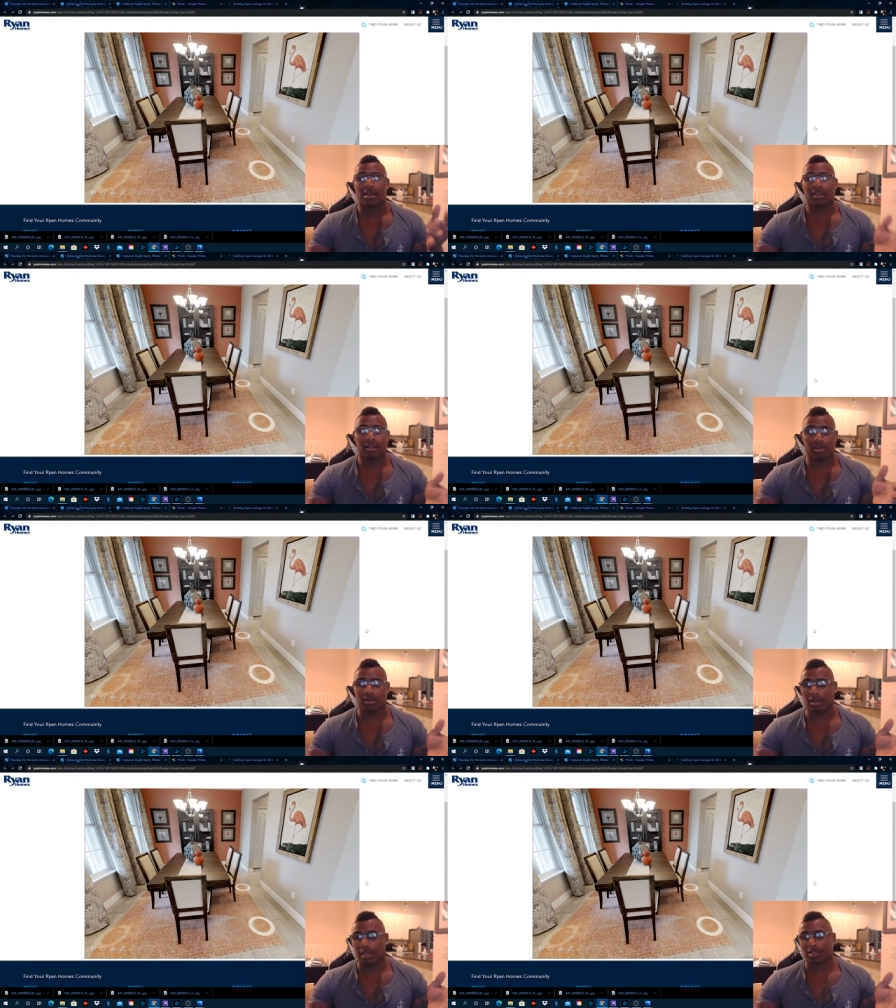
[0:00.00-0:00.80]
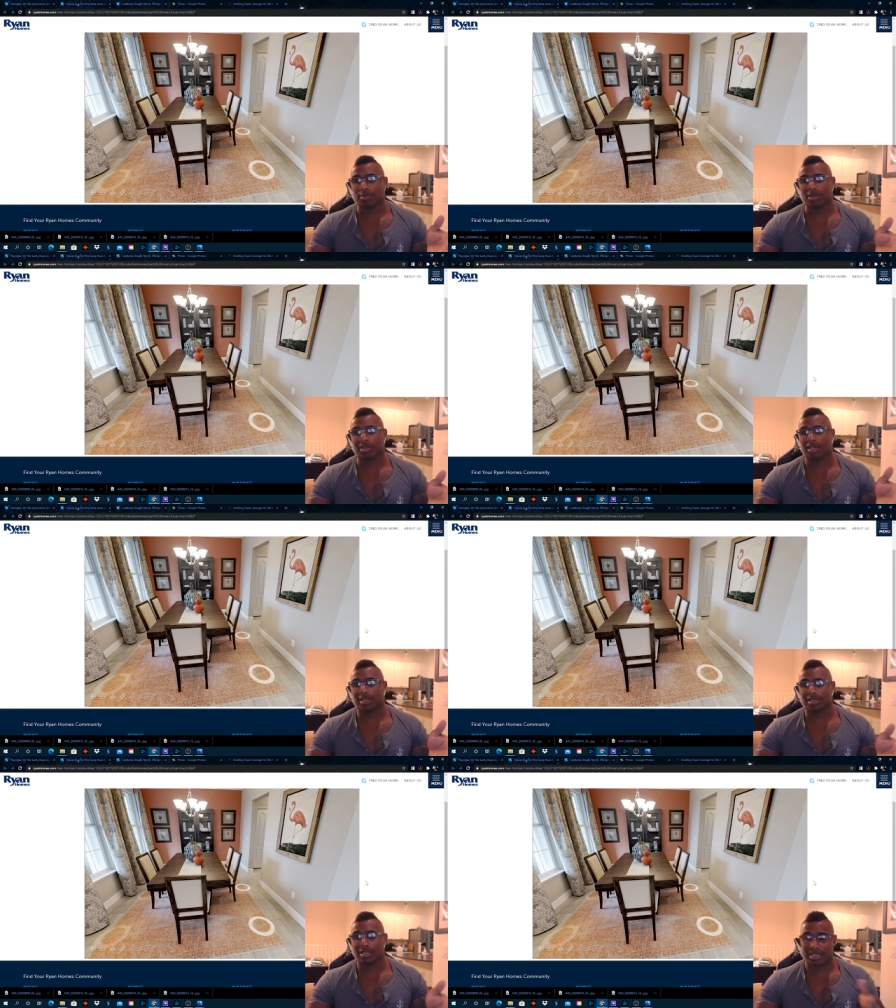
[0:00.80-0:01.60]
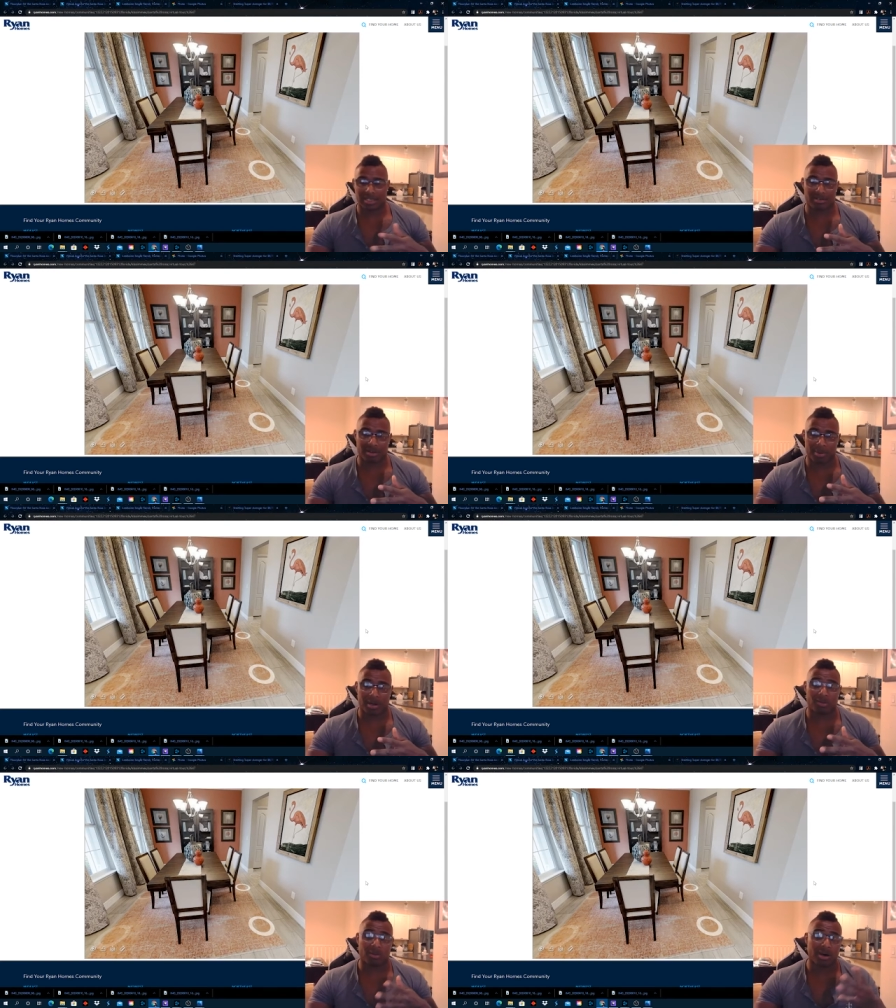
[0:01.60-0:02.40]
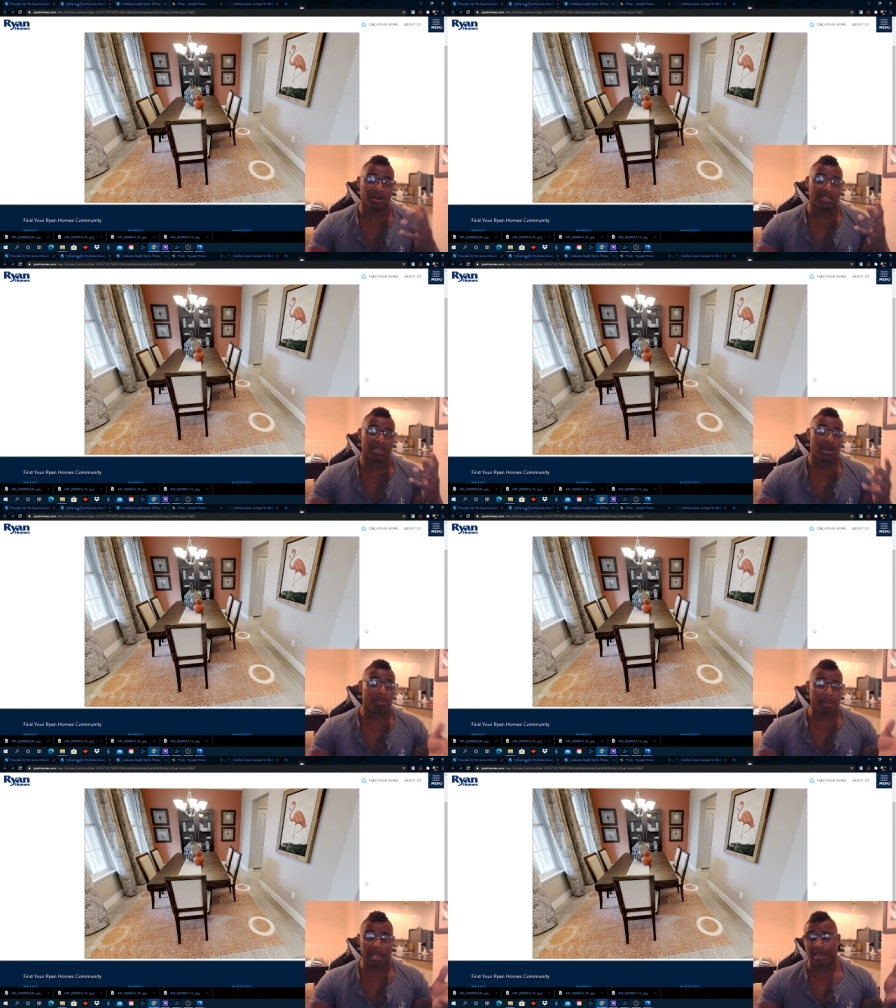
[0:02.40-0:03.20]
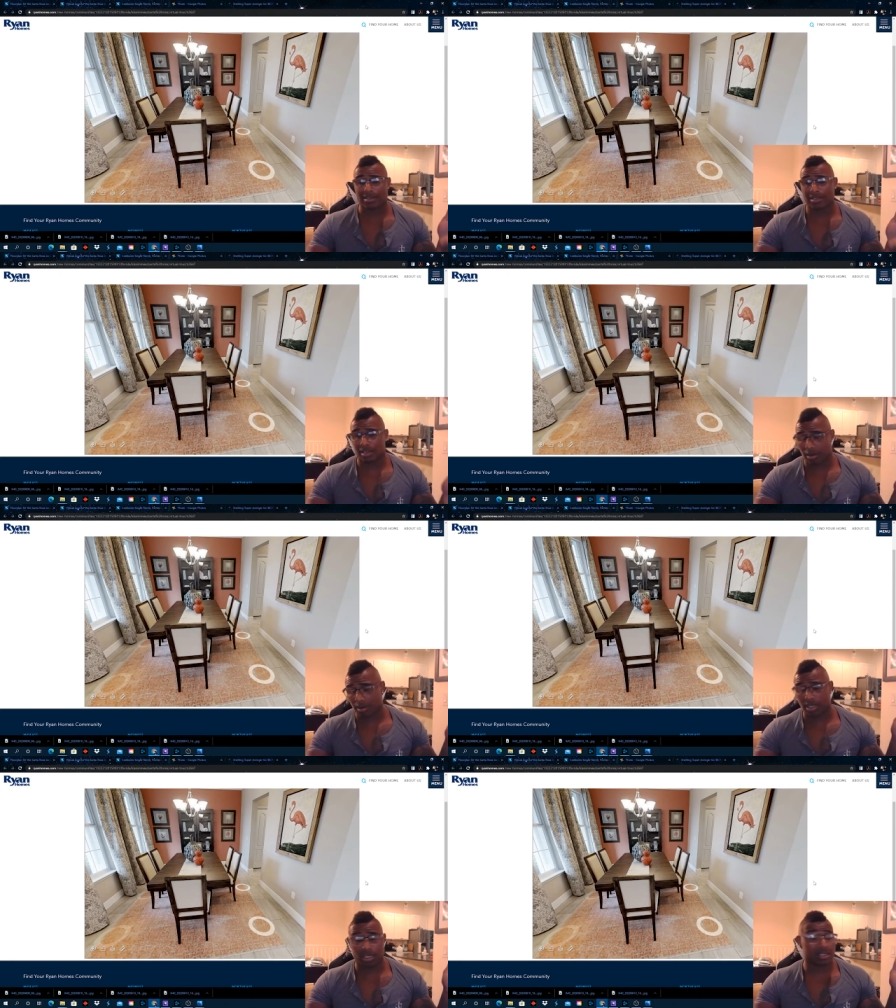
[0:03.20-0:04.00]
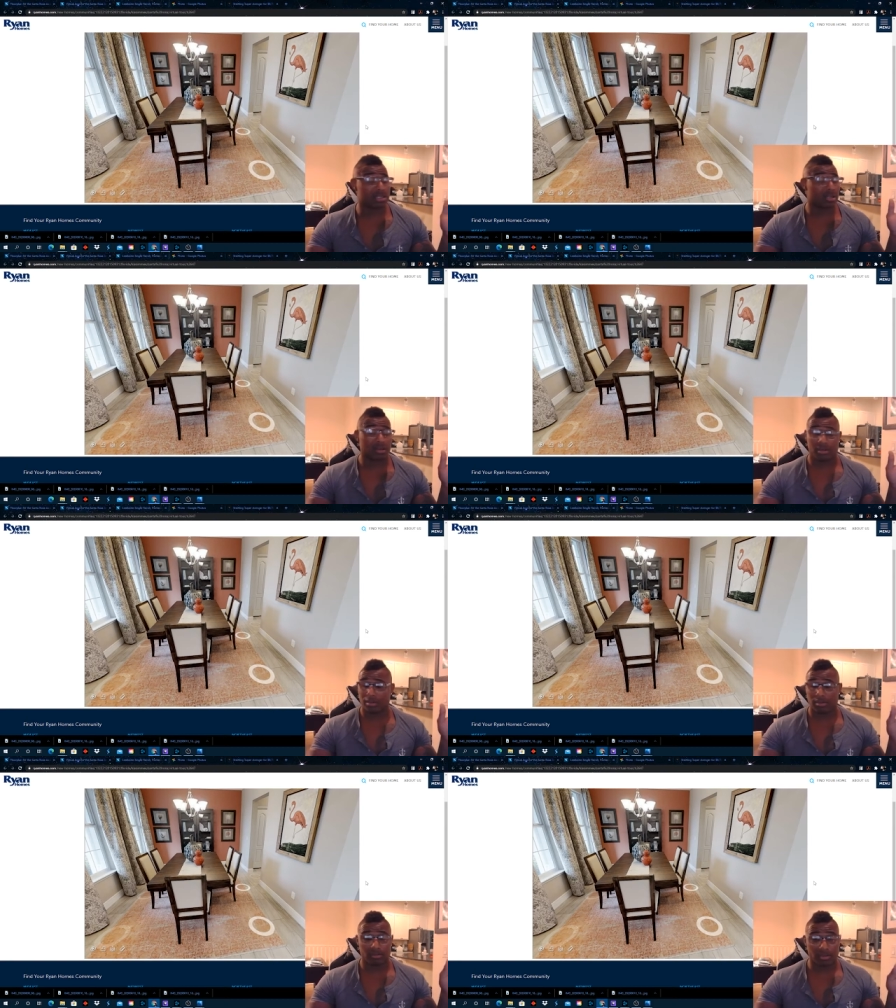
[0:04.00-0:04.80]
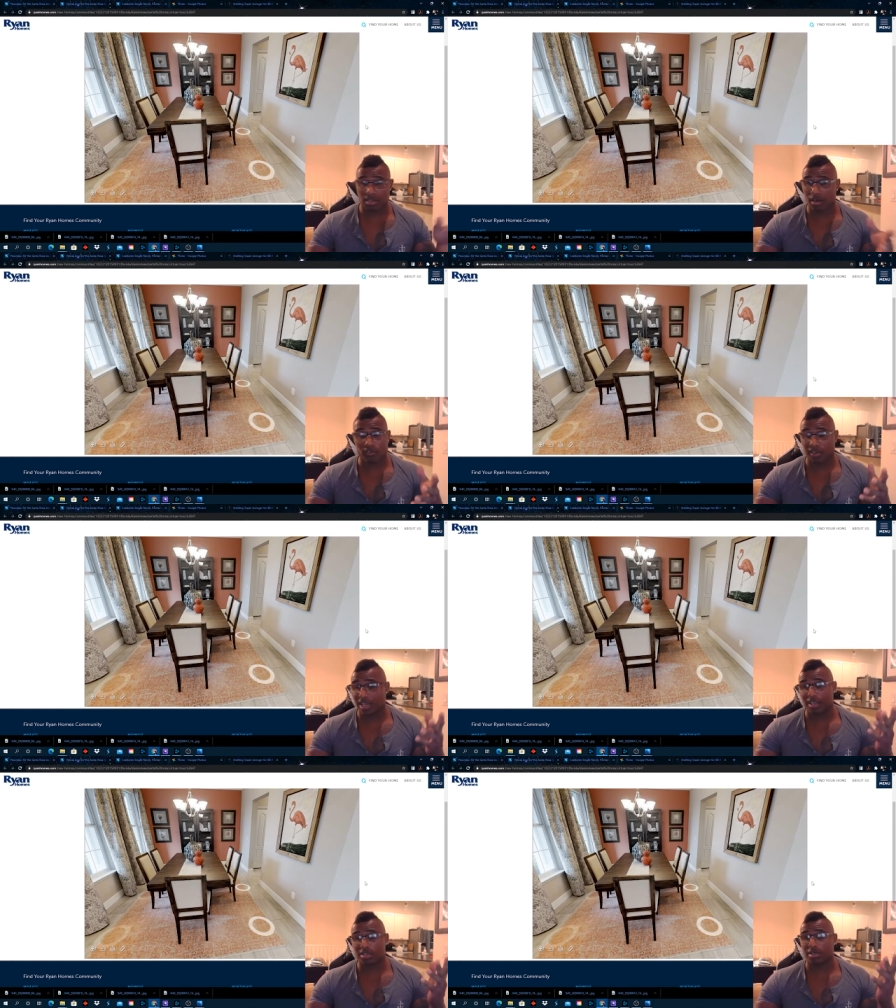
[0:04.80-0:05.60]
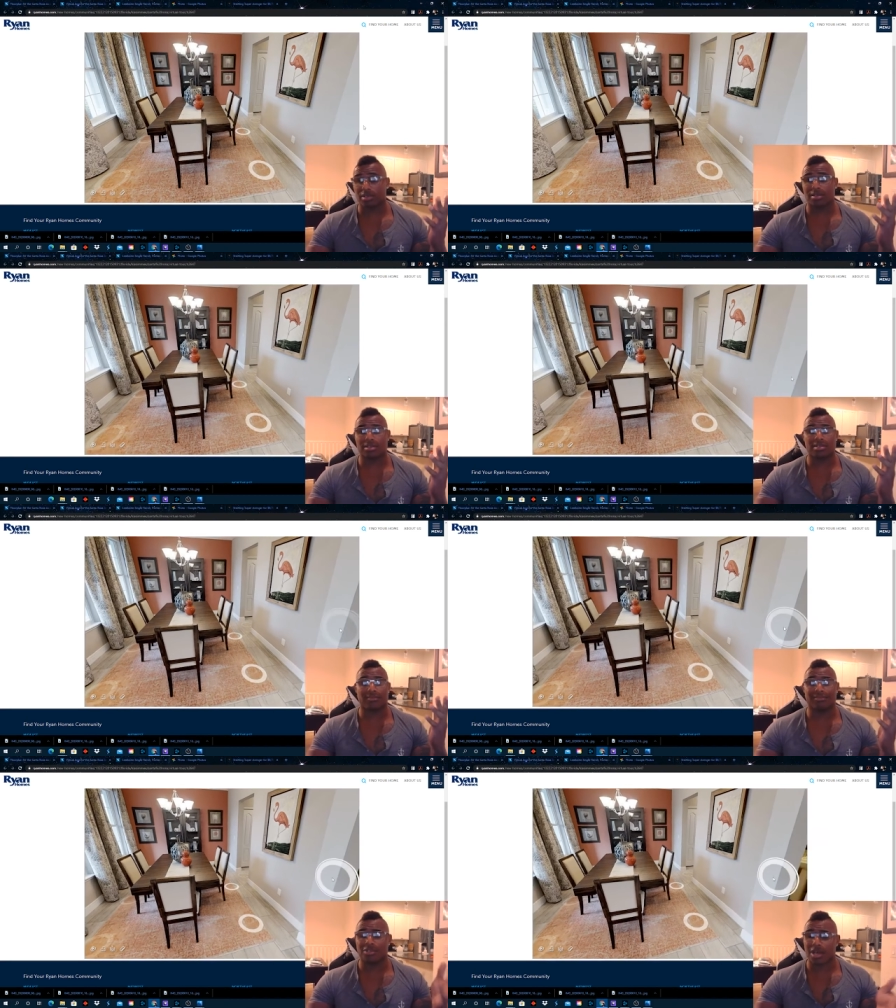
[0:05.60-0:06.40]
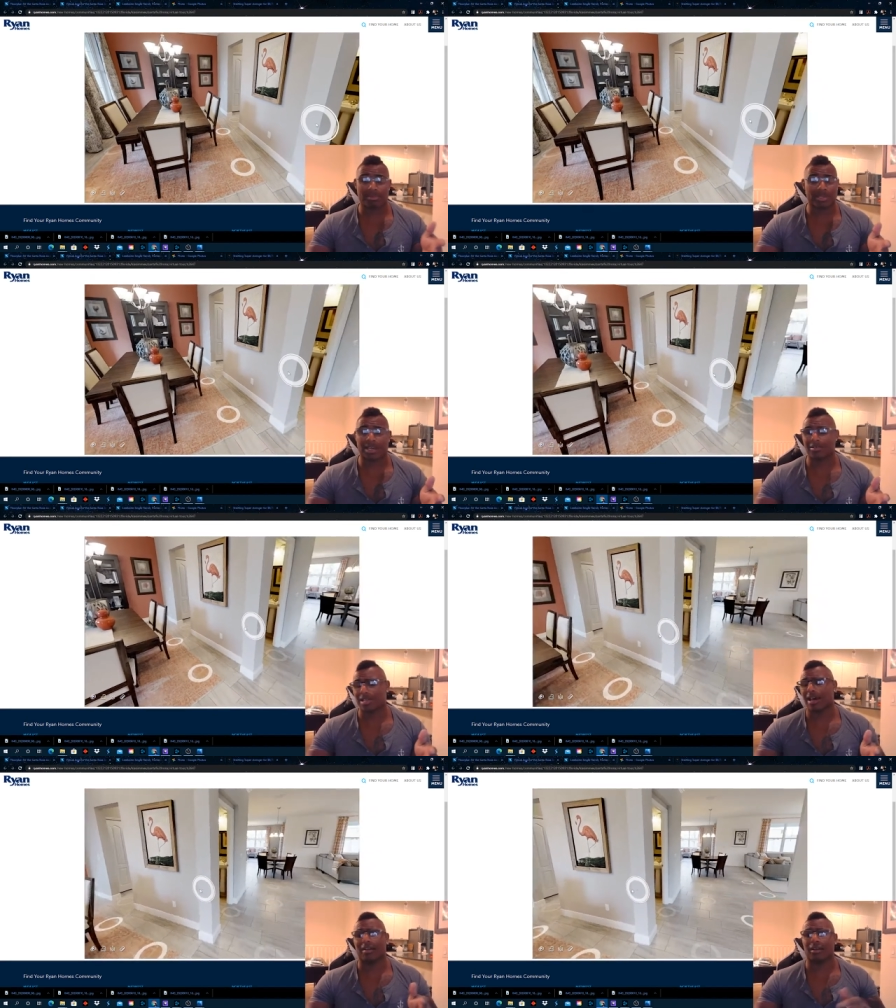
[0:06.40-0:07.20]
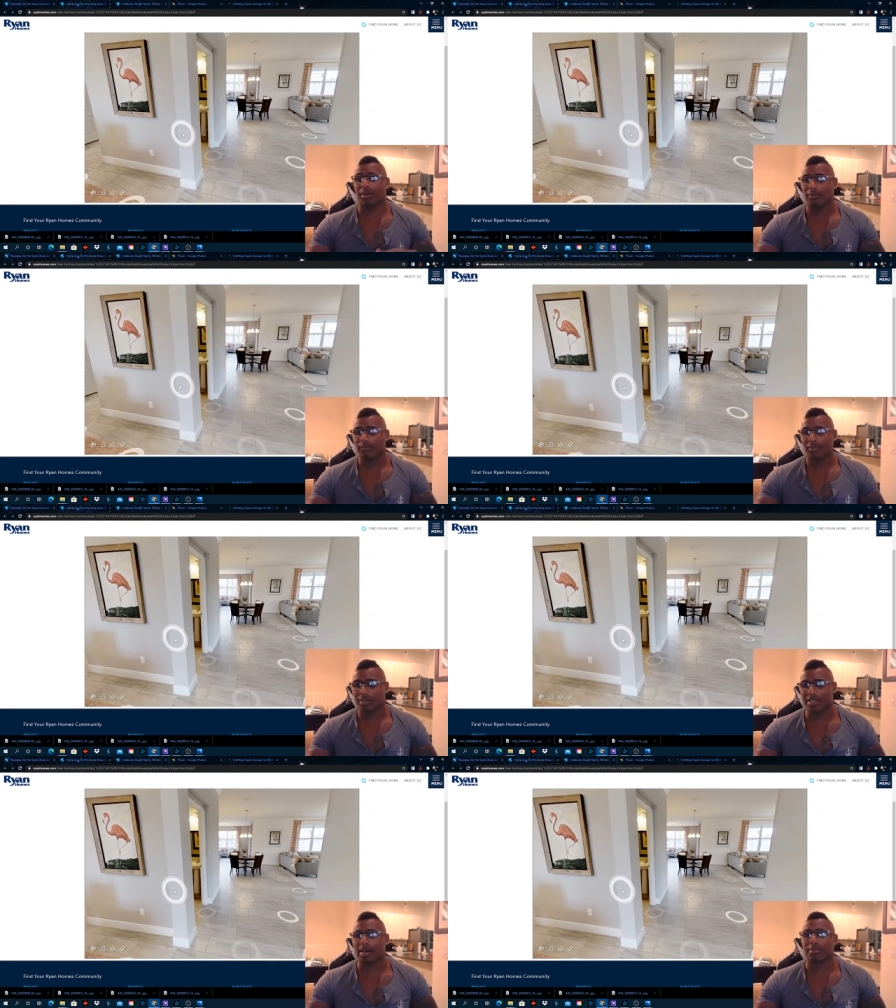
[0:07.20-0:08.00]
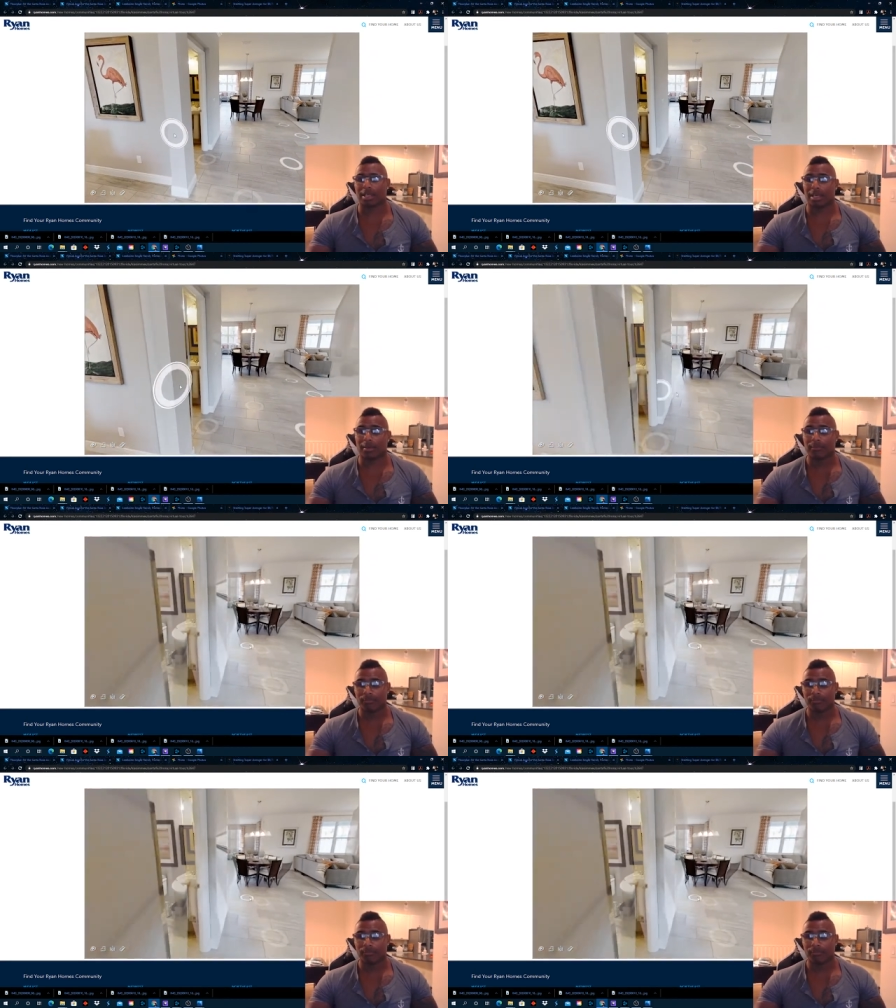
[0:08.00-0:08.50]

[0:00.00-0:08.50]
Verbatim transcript: little collectible things, things I want to put on walls, plaques, degrees, certifications, job titles, I don't know, something.